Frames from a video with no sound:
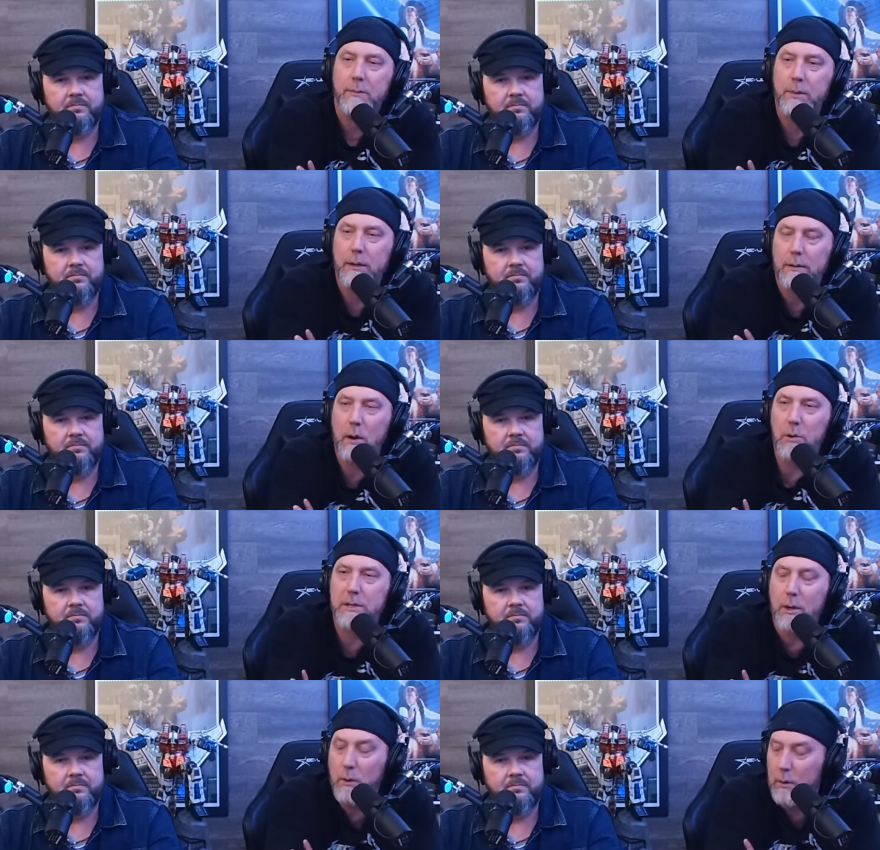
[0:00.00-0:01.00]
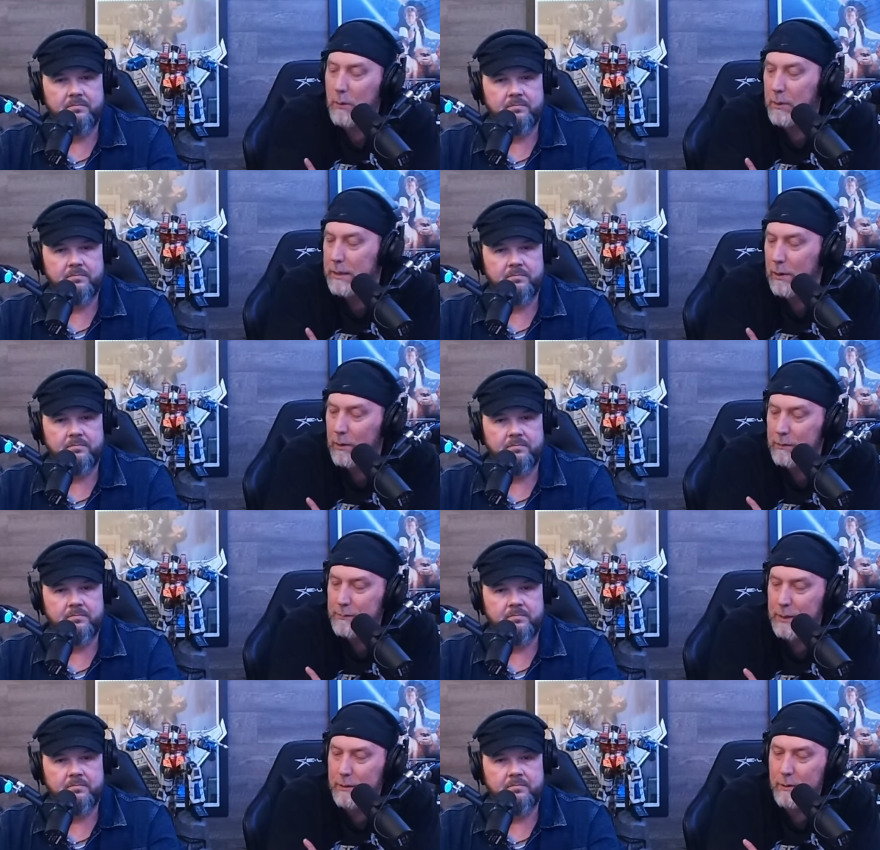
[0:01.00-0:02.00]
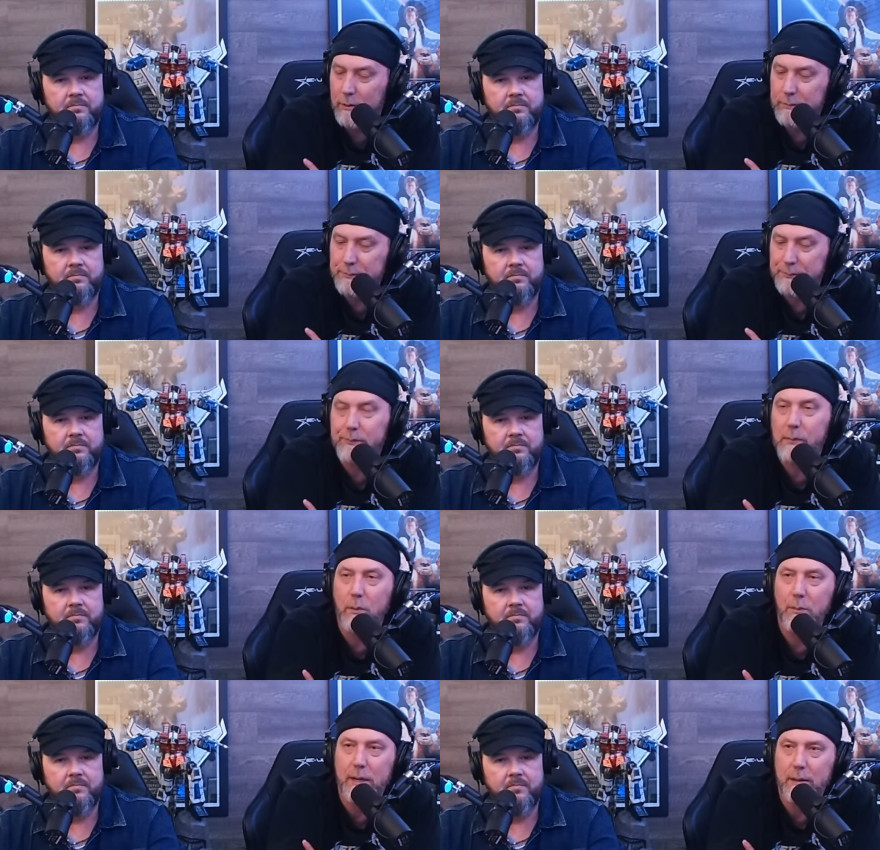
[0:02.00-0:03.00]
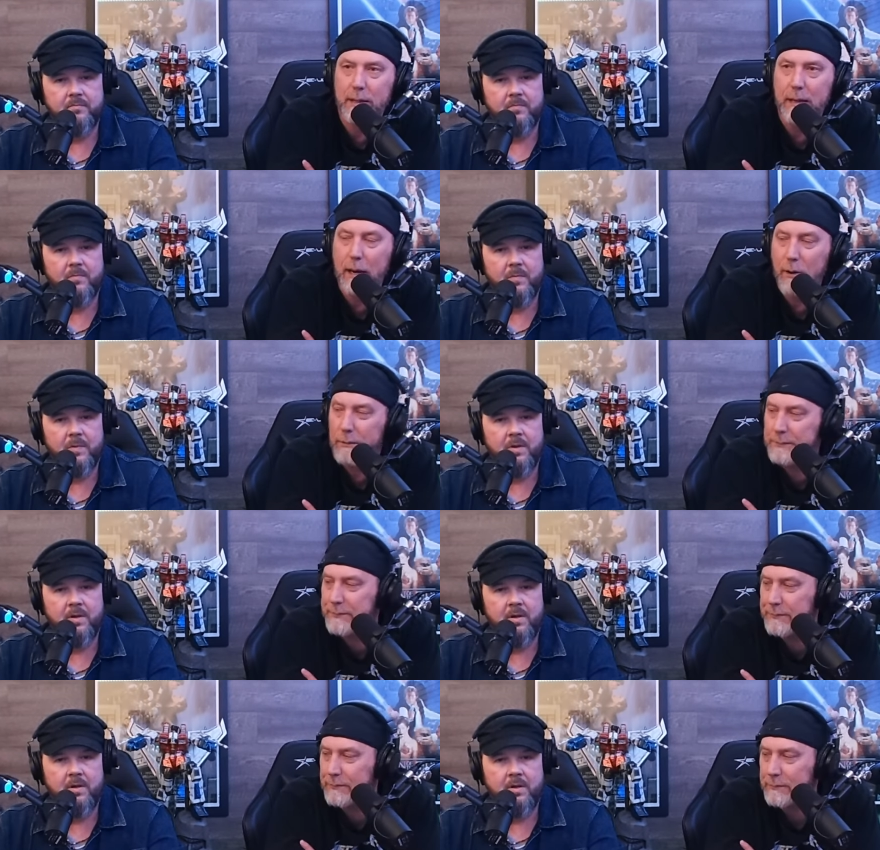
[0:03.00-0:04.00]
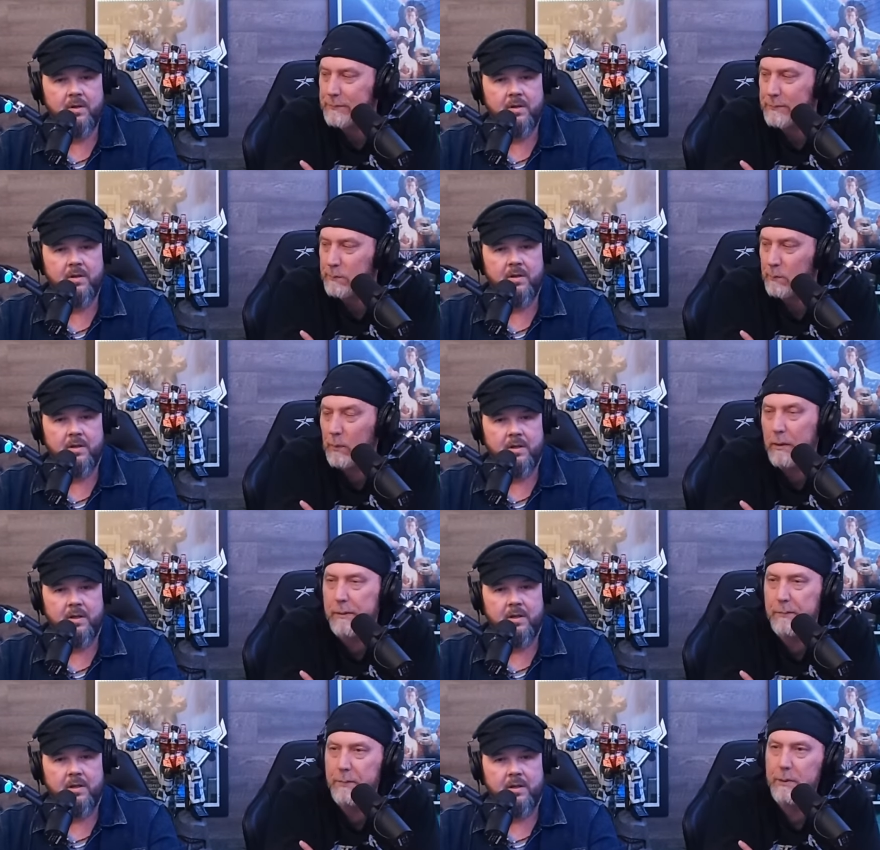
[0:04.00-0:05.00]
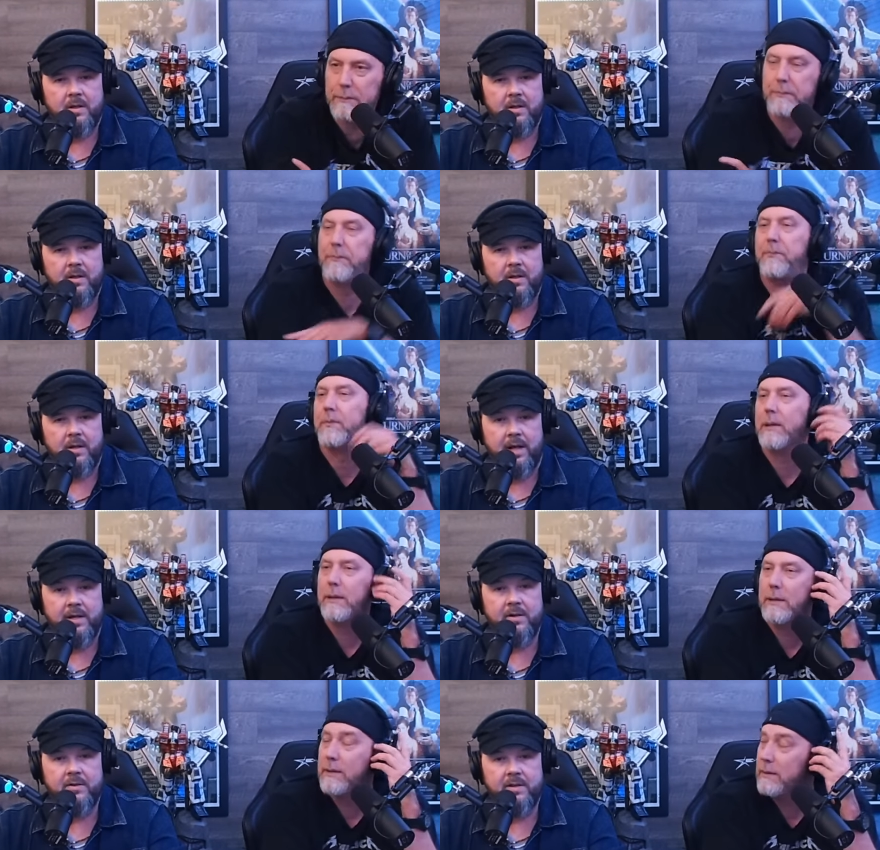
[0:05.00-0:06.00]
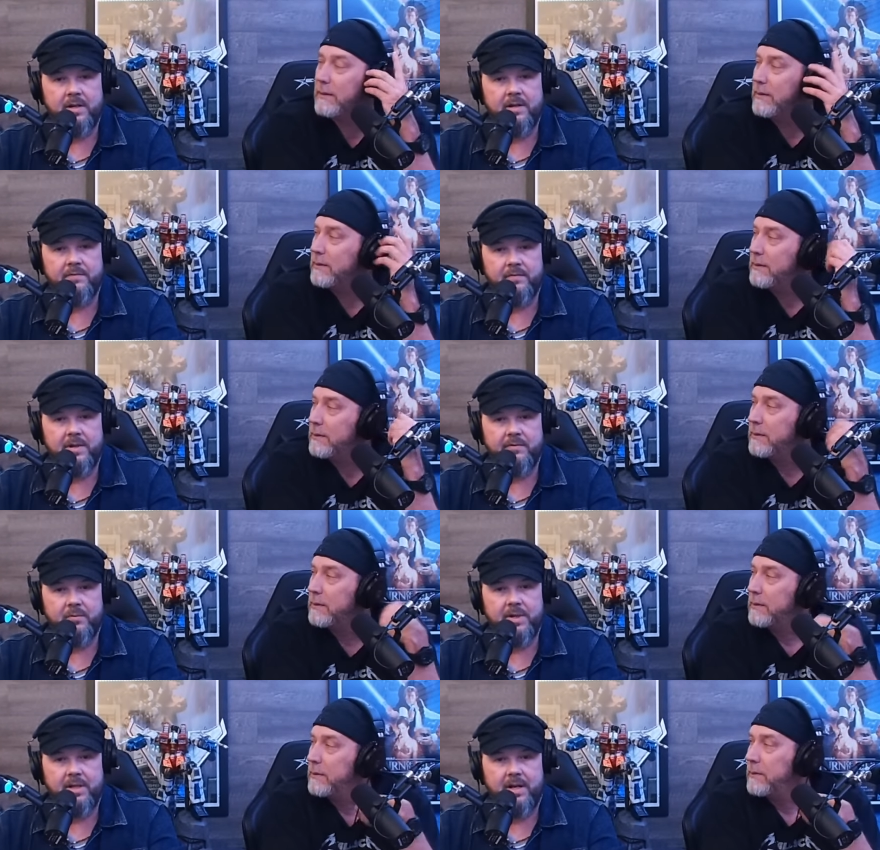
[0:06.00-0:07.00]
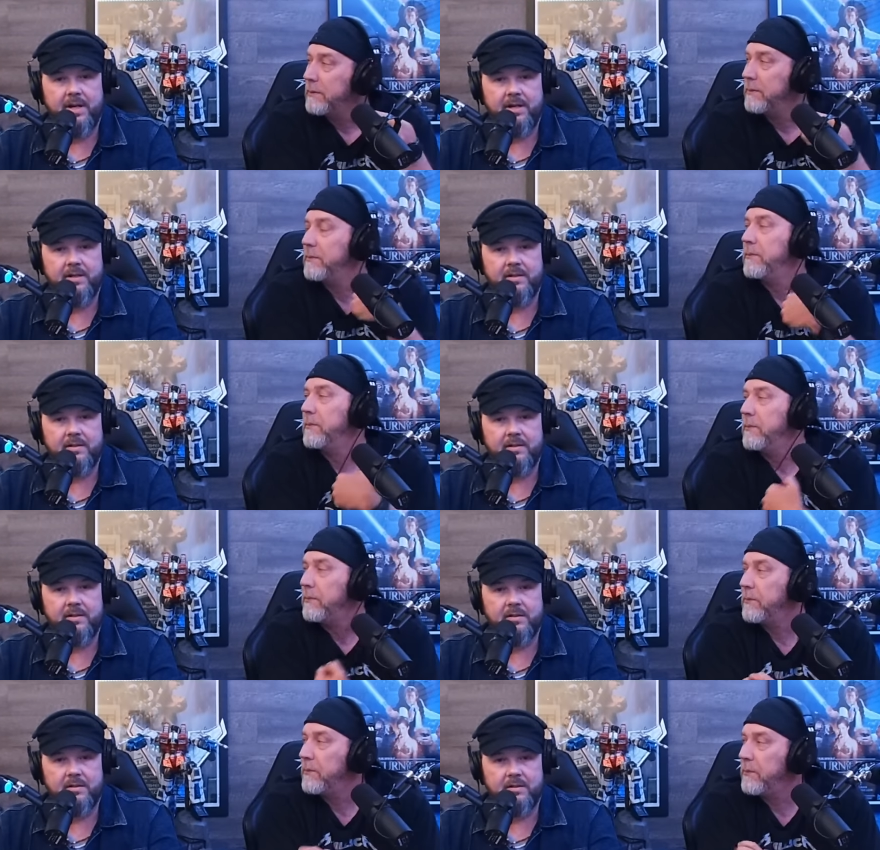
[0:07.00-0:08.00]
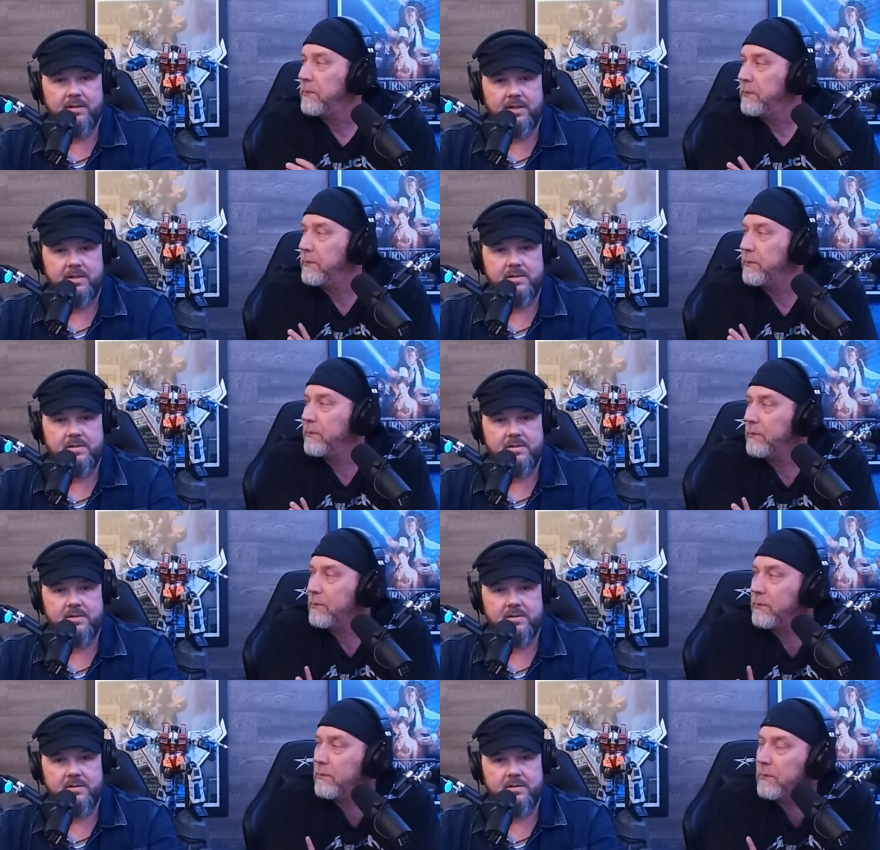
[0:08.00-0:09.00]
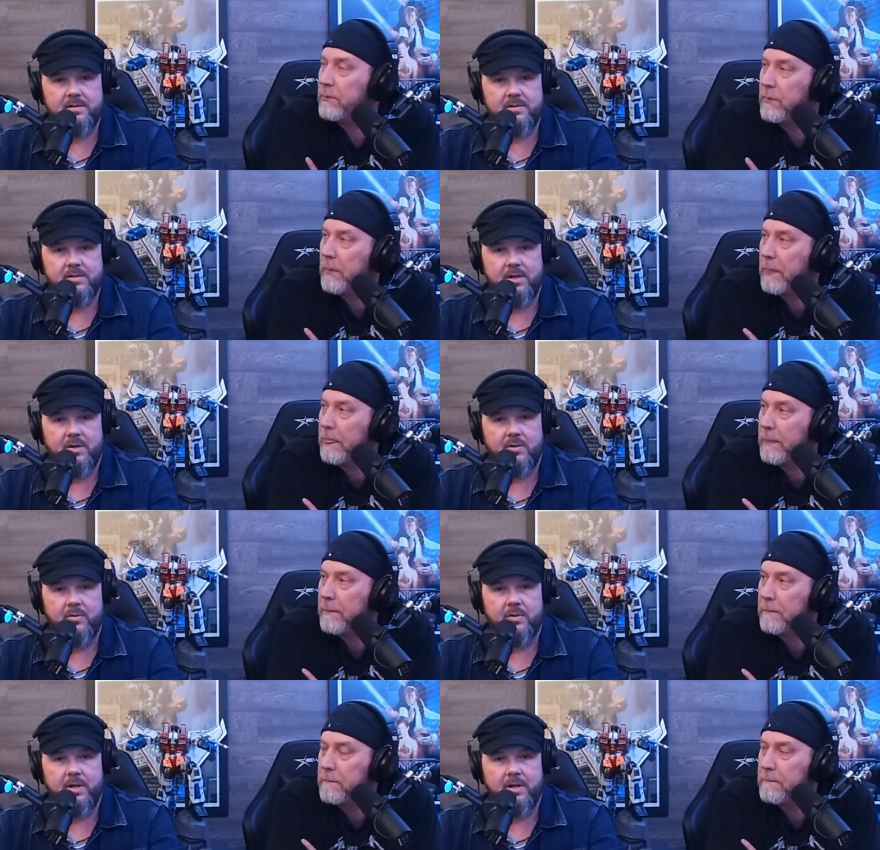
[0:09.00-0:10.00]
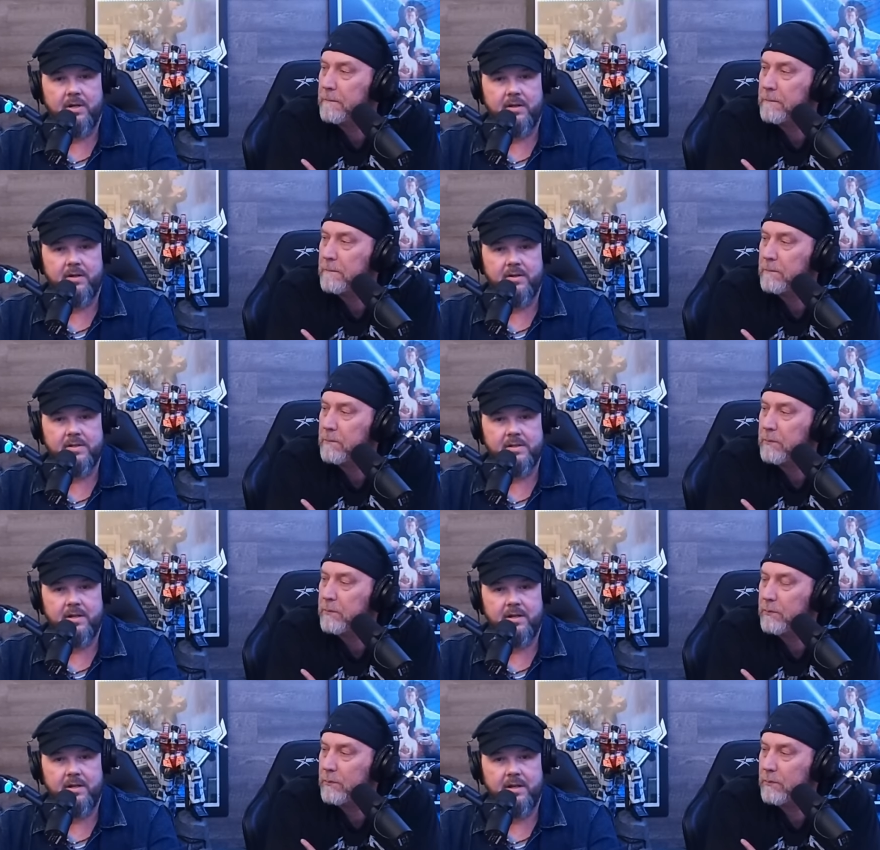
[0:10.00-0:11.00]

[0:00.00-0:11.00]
Speaker 1: But all centered around Rhaenyra and her being the heir. But
Speaker 2: I hear that if if we like this show, uh, there is a